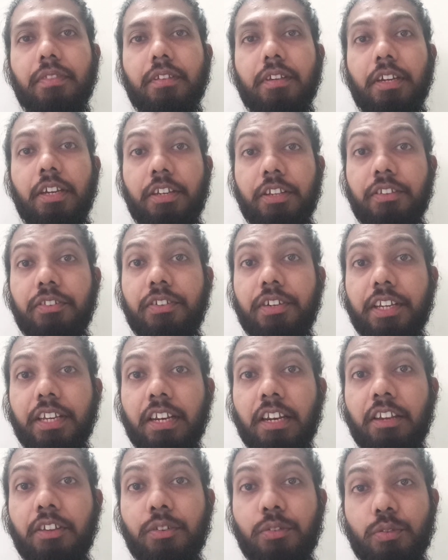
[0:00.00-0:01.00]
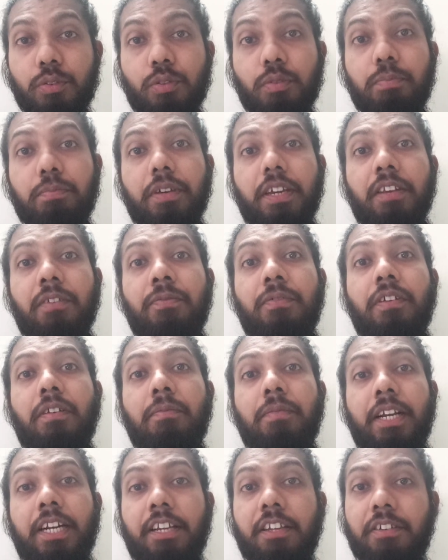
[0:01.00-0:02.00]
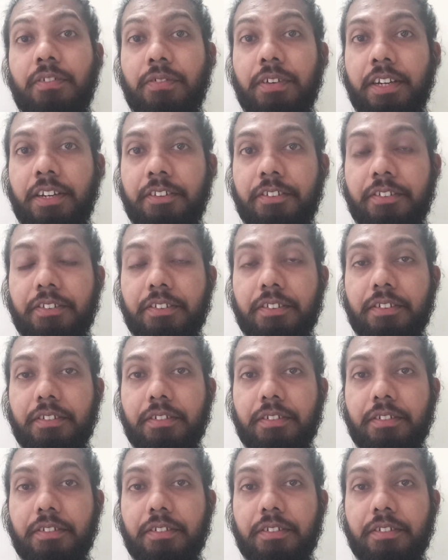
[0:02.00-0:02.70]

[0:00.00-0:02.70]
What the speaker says: It is really so painful, my dear friends.